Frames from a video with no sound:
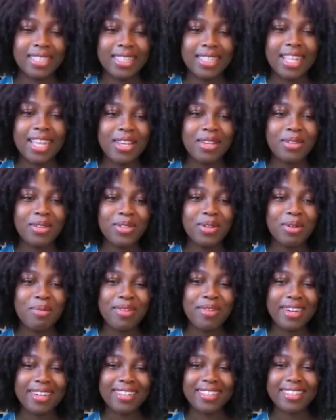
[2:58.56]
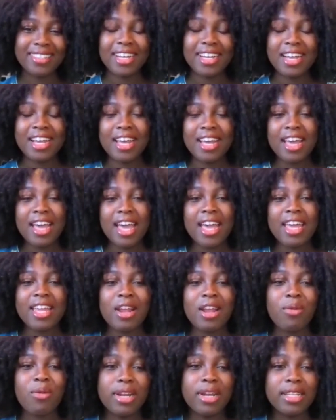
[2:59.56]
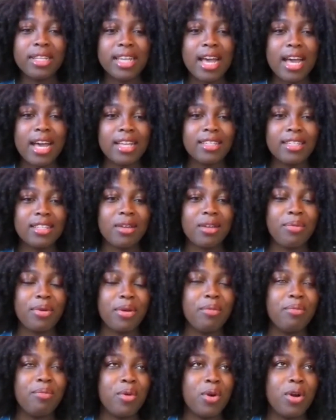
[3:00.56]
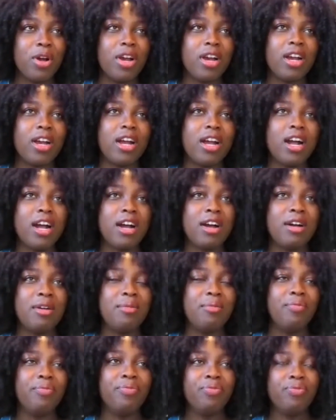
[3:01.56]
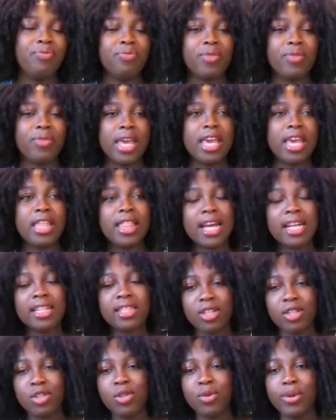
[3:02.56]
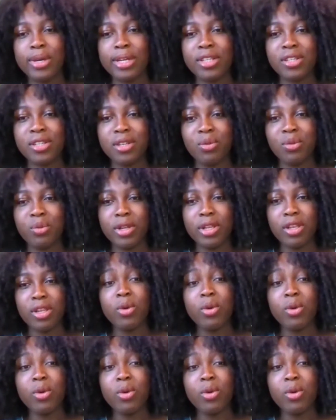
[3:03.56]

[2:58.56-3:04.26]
Thank you so much. And I wanted to ask a bit more, in that situation, when